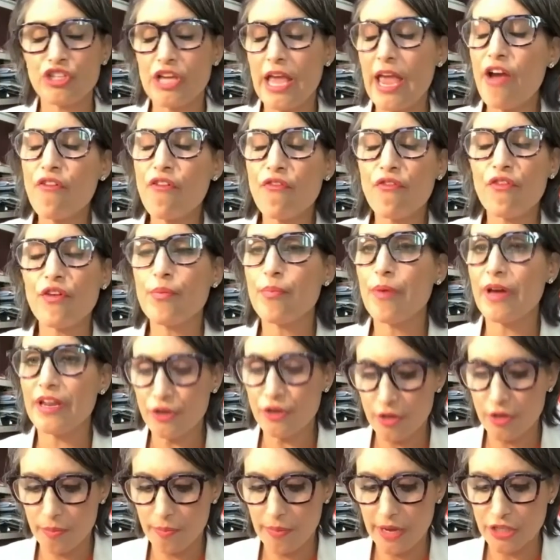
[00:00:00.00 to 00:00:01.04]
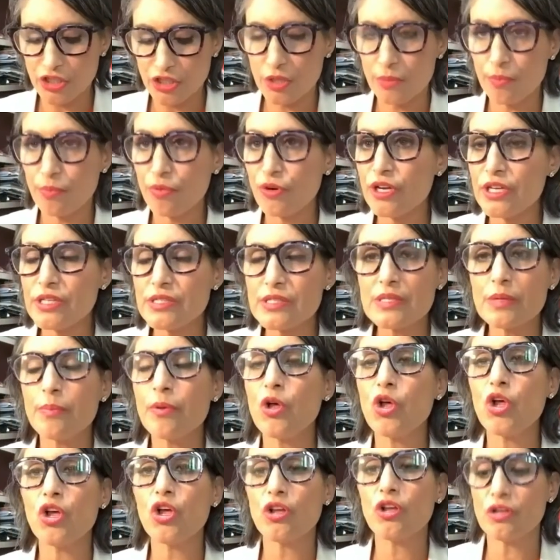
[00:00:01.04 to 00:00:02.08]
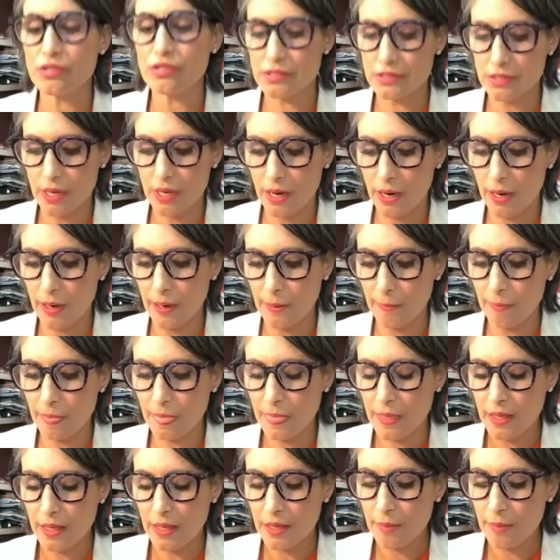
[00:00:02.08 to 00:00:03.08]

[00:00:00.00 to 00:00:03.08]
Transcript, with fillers: everybody can imagine principals um,